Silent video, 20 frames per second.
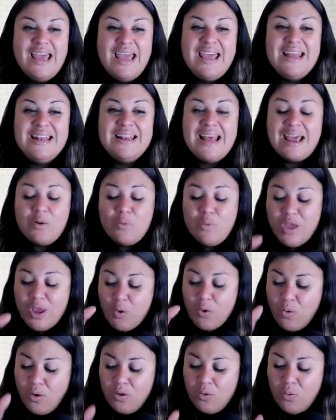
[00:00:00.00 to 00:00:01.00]
And that we
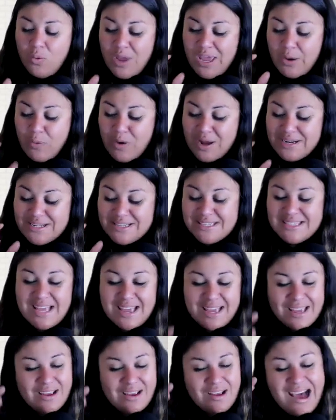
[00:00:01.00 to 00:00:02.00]
want to
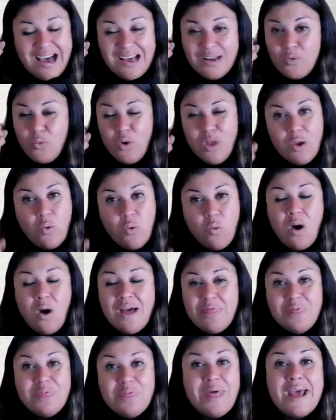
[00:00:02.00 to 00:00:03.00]
say, God, we
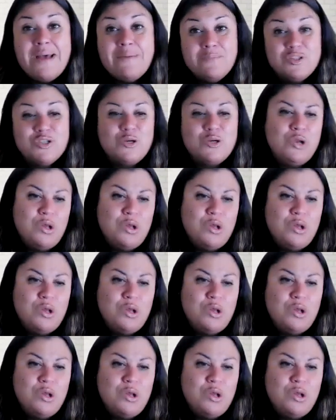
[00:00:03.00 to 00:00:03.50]
want them to